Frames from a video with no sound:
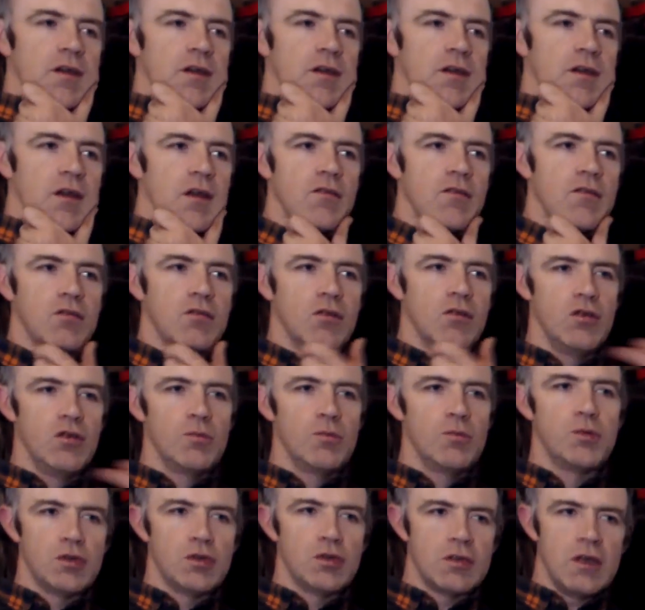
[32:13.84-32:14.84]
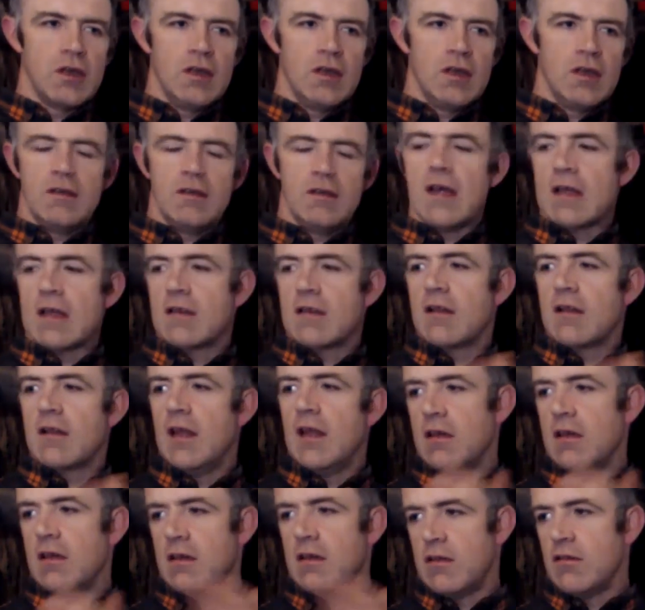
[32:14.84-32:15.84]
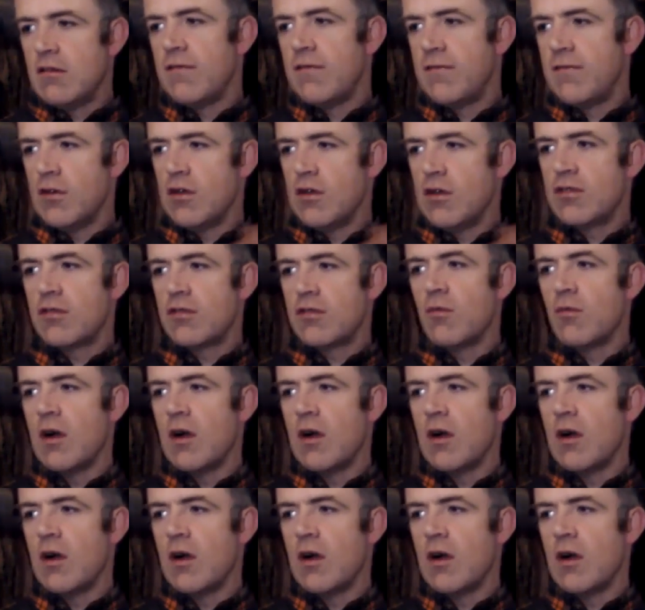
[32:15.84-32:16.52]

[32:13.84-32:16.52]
So you put in that layer, in the first one.